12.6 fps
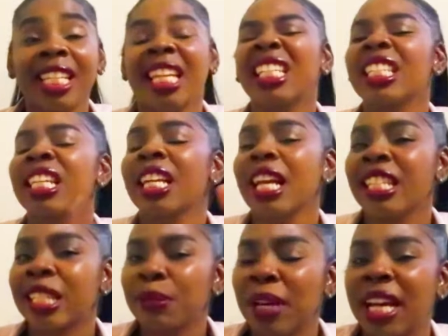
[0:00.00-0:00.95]
And he said,
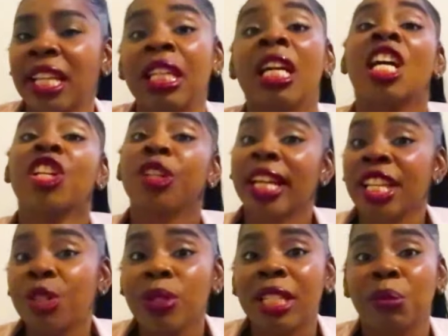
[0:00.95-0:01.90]
yes, man, you
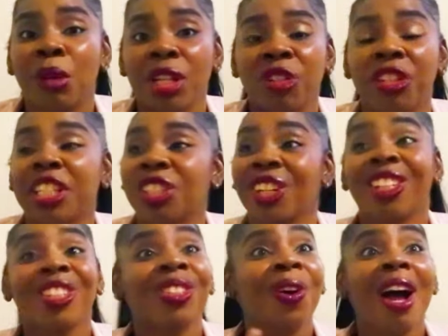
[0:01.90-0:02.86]
can do it in
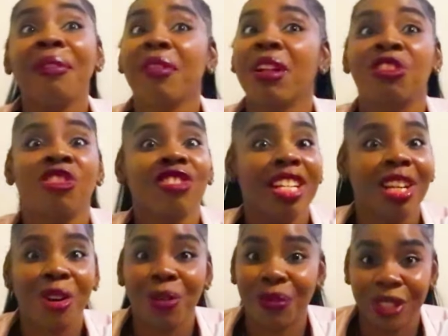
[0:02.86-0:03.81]
moderation. So I felt really
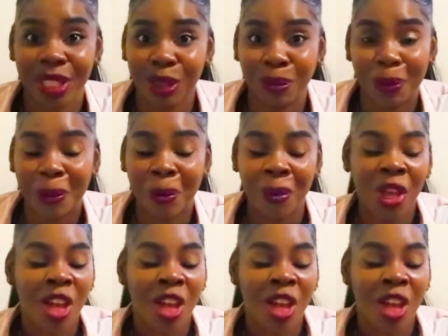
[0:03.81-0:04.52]
comfortable.